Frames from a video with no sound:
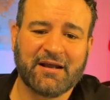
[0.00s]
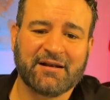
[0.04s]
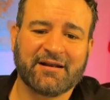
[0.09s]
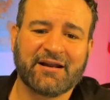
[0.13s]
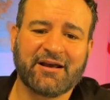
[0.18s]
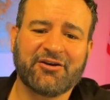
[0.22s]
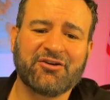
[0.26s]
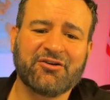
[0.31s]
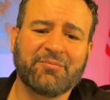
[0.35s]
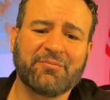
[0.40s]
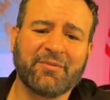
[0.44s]

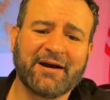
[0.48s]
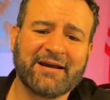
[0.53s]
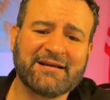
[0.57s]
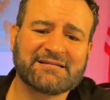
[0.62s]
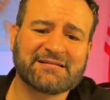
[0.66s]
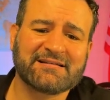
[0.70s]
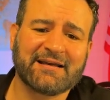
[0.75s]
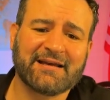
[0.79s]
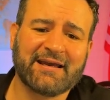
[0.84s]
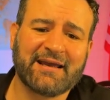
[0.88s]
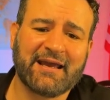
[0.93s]
Now, you might
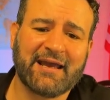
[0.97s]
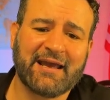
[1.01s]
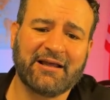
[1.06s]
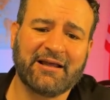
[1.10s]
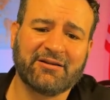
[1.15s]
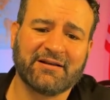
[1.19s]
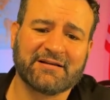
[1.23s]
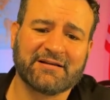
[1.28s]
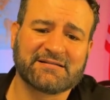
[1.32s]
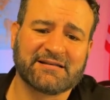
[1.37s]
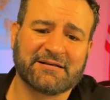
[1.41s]
say, hey,
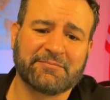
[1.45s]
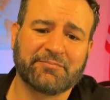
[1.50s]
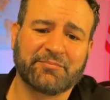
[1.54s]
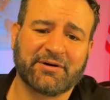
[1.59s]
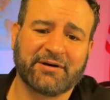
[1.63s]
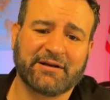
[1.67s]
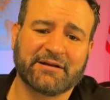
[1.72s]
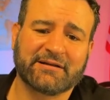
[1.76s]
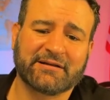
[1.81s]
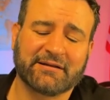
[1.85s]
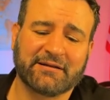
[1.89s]
listen,
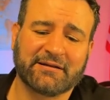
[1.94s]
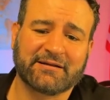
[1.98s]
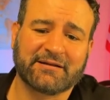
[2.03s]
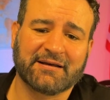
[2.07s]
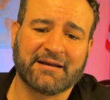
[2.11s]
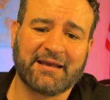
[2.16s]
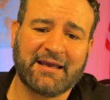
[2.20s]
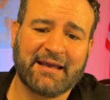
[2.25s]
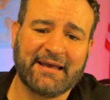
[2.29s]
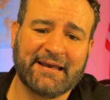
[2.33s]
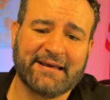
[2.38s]
but the
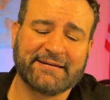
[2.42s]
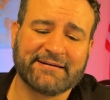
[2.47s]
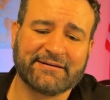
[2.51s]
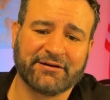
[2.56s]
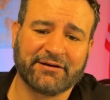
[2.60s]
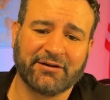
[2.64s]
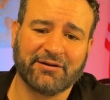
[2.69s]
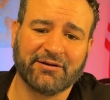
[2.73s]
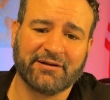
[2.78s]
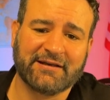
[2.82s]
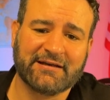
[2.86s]

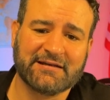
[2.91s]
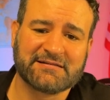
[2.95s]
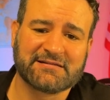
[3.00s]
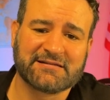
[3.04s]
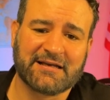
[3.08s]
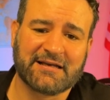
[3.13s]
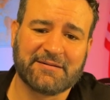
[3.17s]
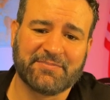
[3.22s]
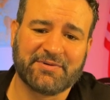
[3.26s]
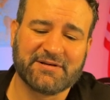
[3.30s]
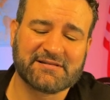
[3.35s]
handle is
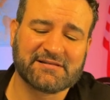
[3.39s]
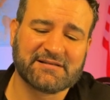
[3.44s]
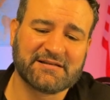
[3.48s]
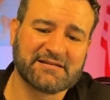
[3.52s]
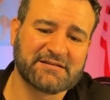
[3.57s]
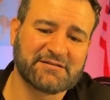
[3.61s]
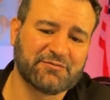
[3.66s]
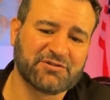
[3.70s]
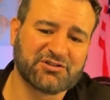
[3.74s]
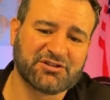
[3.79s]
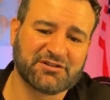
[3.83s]
a
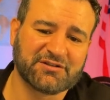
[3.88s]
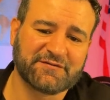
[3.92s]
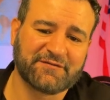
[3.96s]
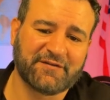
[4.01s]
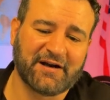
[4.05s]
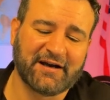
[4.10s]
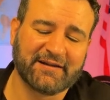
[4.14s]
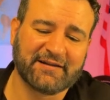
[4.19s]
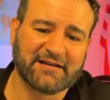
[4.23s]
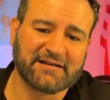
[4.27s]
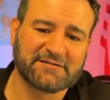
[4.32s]
business, which is
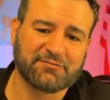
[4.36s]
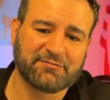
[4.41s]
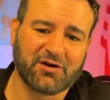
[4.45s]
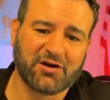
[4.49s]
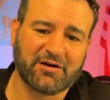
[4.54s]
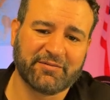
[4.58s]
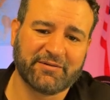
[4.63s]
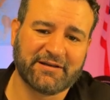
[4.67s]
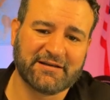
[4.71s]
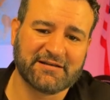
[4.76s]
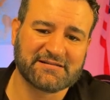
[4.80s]
fine. That's
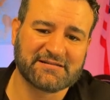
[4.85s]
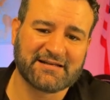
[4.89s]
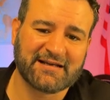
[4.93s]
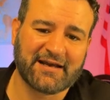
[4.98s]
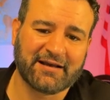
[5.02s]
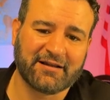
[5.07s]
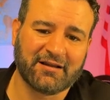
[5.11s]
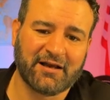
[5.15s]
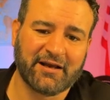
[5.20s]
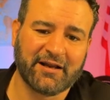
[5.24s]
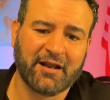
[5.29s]
probably his
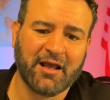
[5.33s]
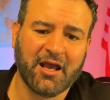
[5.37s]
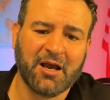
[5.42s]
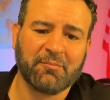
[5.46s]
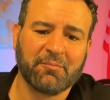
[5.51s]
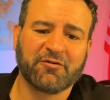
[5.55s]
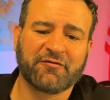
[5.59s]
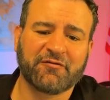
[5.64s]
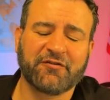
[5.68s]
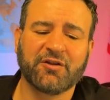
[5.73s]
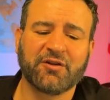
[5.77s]
tagline.
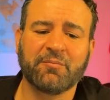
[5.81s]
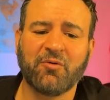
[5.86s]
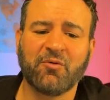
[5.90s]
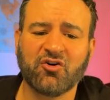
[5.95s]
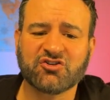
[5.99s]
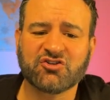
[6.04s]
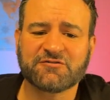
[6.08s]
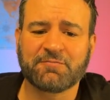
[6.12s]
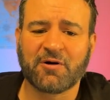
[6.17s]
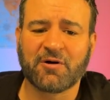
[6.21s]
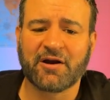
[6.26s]
But for the
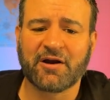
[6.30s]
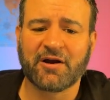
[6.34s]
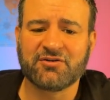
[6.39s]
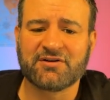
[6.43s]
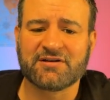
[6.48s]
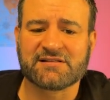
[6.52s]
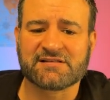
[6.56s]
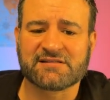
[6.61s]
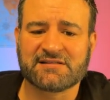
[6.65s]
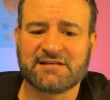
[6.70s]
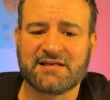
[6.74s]
most part, you
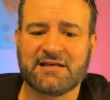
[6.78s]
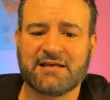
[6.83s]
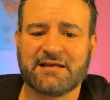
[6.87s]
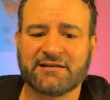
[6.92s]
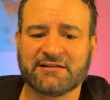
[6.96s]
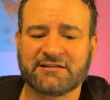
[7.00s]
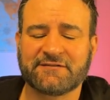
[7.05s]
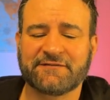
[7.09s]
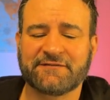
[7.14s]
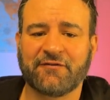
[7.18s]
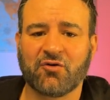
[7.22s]
can see
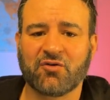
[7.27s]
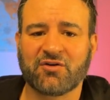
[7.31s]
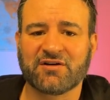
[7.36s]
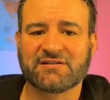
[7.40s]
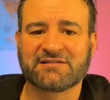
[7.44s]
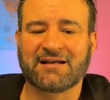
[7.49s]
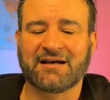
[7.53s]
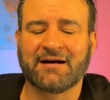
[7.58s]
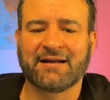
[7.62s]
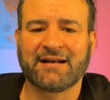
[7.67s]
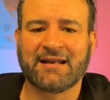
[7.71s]
he's
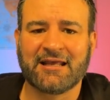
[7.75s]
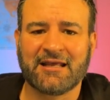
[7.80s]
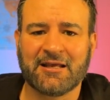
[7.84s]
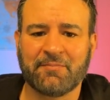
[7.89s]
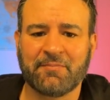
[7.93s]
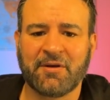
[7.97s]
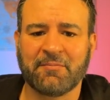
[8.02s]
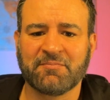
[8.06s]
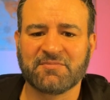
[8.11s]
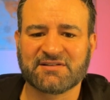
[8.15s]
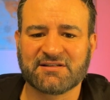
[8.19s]
focused on
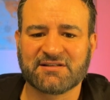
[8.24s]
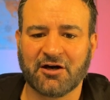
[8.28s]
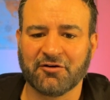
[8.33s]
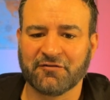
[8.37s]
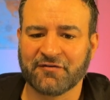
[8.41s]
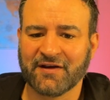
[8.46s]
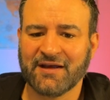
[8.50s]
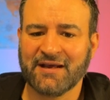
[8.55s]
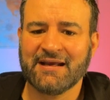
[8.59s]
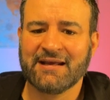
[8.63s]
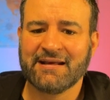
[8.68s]
him
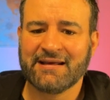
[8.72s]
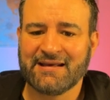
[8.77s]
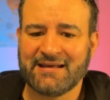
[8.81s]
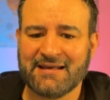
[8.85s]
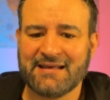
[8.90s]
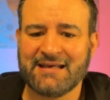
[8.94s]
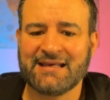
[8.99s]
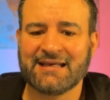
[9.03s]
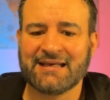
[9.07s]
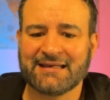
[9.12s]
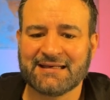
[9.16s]
himself.
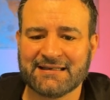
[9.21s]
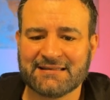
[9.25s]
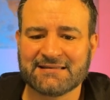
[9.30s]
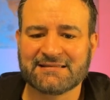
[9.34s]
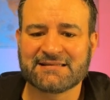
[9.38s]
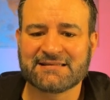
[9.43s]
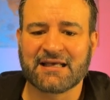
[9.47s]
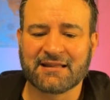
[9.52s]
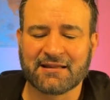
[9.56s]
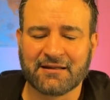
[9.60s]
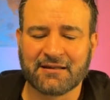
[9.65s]
He
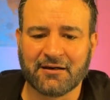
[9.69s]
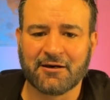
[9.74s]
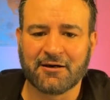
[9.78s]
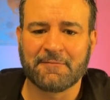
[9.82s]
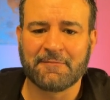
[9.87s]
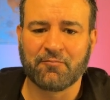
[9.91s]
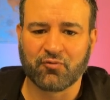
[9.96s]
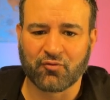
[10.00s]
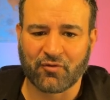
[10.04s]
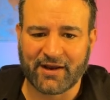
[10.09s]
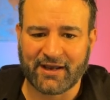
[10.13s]
is the
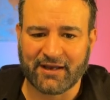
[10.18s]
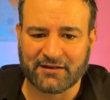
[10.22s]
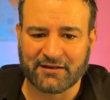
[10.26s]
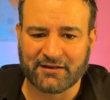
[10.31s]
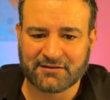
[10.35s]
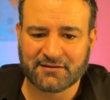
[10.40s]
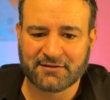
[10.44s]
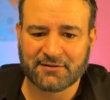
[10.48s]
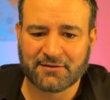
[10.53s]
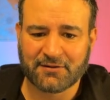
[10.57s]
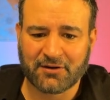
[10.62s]

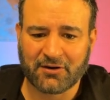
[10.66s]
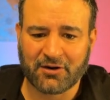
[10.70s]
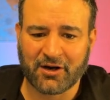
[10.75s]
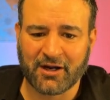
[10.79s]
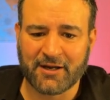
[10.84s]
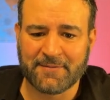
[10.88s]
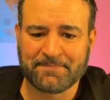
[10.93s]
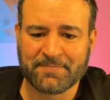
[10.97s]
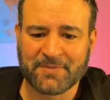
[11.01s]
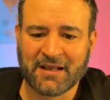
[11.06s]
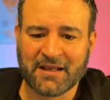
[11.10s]
brand, all
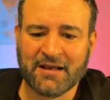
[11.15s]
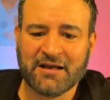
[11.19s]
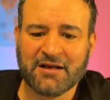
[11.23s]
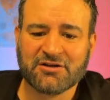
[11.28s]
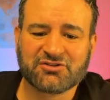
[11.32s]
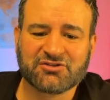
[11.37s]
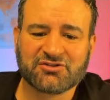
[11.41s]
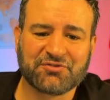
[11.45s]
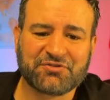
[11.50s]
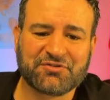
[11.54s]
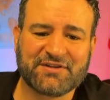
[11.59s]
right?
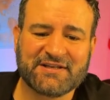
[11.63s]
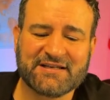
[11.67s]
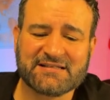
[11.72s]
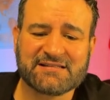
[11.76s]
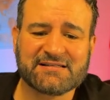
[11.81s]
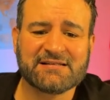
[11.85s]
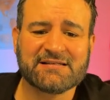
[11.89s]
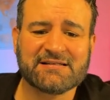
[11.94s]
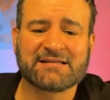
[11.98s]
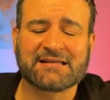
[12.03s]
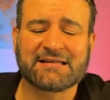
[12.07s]
So
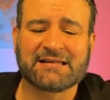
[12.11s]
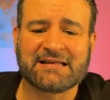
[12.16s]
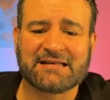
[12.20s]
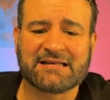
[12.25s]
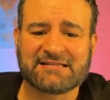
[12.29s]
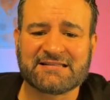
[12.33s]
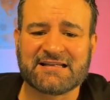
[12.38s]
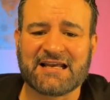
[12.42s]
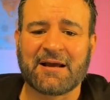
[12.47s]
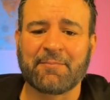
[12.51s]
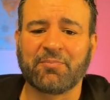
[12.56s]
this is an
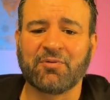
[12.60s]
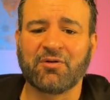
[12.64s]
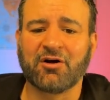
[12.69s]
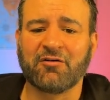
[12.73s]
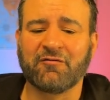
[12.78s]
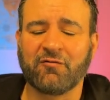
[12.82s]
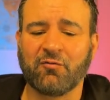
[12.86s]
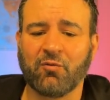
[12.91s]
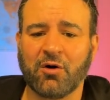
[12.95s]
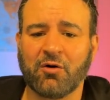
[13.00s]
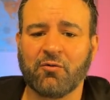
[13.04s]
example
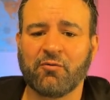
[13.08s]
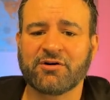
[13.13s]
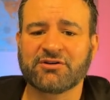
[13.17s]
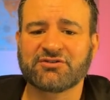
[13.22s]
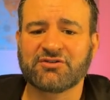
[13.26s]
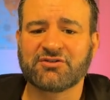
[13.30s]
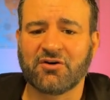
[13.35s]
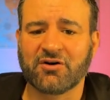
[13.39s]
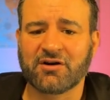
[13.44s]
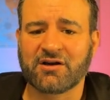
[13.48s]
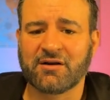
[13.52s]
of what we're
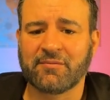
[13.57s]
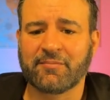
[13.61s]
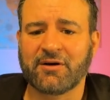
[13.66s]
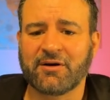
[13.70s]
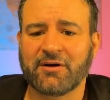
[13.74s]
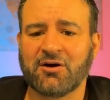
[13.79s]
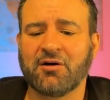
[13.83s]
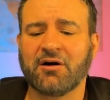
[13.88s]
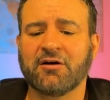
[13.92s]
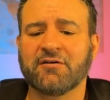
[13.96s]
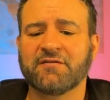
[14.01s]
talking
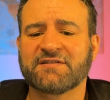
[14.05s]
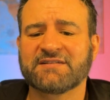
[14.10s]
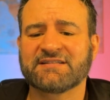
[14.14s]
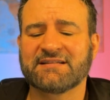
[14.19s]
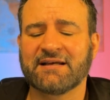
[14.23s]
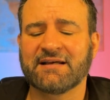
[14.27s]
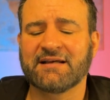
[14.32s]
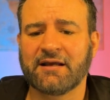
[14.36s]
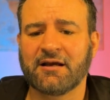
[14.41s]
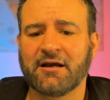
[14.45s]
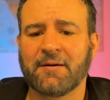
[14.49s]
about of
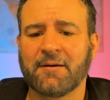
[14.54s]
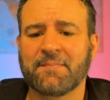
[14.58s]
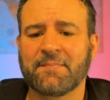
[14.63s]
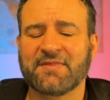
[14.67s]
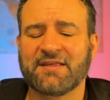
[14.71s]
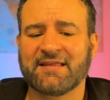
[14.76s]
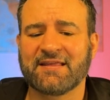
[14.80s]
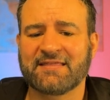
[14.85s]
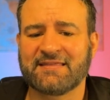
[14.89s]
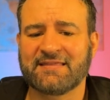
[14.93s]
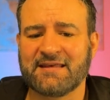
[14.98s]
setting up
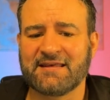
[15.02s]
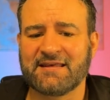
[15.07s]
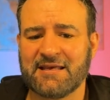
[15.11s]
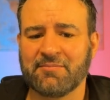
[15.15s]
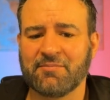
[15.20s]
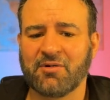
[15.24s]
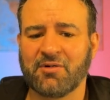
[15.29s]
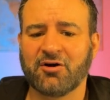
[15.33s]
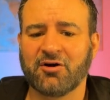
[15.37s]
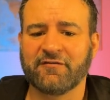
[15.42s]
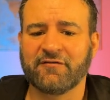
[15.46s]
the
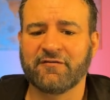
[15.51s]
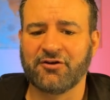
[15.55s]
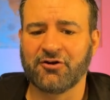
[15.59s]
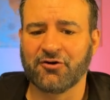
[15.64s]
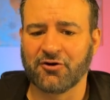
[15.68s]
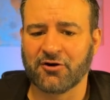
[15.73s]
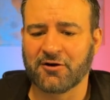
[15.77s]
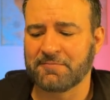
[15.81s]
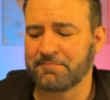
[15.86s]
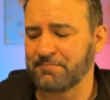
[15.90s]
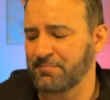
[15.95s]
theme of
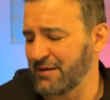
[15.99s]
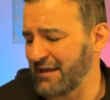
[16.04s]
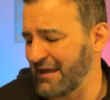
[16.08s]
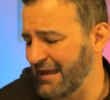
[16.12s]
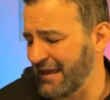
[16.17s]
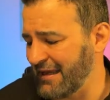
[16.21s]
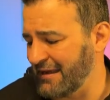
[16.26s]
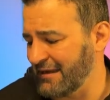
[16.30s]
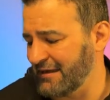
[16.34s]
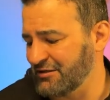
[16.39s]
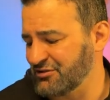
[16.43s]
your
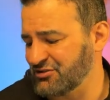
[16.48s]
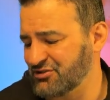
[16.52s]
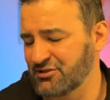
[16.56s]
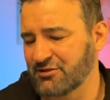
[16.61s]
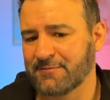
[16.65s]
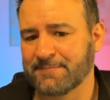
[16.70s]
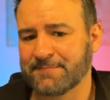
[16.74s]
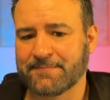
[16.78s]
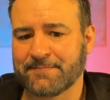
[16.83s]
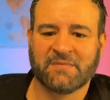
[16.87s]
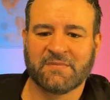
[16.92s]
page.
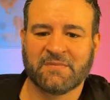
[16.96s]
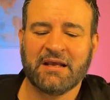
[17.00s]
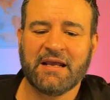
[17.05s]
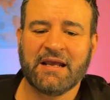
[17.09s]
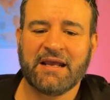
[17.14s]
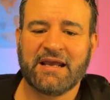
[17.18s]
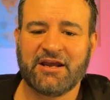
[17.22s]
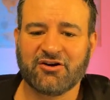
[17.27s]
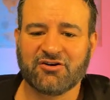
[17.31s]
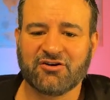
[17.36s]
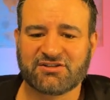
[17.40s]

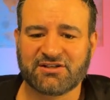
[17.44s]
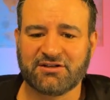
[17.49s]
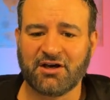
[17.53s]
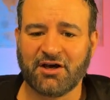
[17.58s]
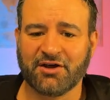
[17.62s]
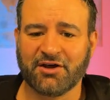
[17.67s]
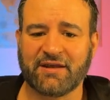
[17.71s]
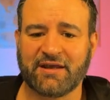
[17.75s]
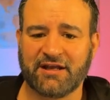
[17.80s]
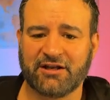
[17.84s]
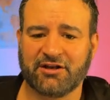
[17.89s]
Here's
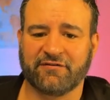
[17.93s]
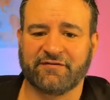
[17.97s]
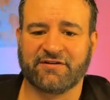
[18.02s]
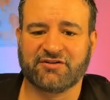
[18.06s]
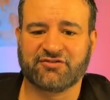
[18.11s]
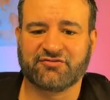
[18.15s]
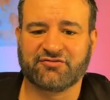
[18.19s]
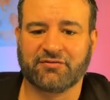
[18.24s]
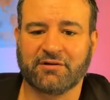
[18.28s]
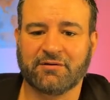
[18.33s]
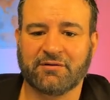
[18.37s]
another
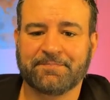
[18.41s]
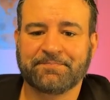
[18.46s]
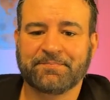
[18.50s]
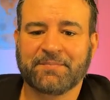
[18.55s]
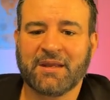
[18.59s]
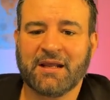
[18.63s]
individual.